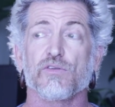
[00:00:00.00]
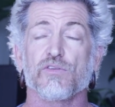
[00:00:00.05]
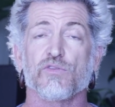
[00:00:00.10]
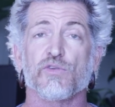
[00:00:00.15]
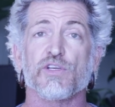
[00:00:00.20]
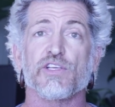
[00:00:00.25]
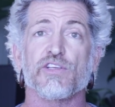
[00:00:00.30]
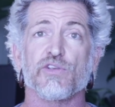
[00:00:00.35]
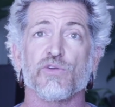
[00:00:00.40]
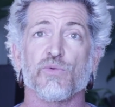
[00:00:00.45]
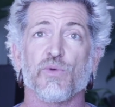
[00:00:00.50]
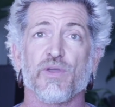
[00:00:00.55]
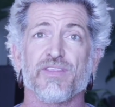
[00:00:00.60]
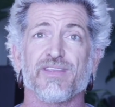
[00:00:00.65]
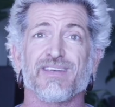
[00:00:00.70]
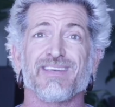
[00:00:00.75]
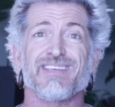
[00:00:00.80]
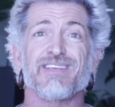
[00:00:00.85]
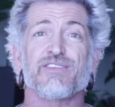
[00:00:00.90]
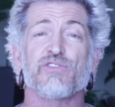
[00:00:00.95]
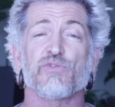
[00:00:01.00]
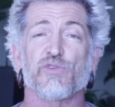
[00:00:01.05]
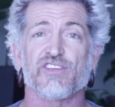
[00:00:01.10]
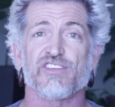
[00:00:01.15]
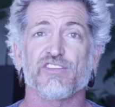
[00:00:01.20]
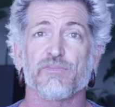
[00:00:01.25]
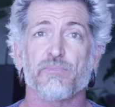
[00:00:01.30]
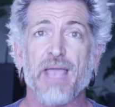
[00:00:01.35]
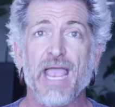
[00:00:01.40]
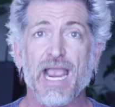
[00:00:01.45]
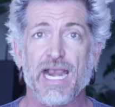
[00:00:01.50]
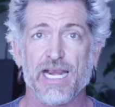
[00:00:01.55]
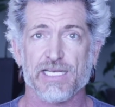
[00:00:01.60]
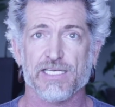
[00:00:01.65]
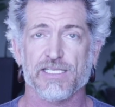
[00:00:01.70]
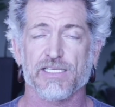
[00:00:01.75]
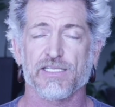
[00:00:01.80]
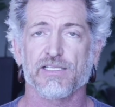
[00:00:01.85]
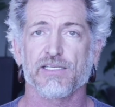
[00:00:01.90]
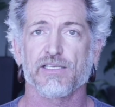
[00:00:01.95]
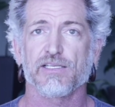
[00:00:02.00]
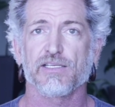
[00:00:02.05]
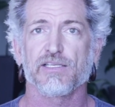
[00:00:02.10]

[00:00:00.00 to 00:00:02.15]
treat you with disrespect,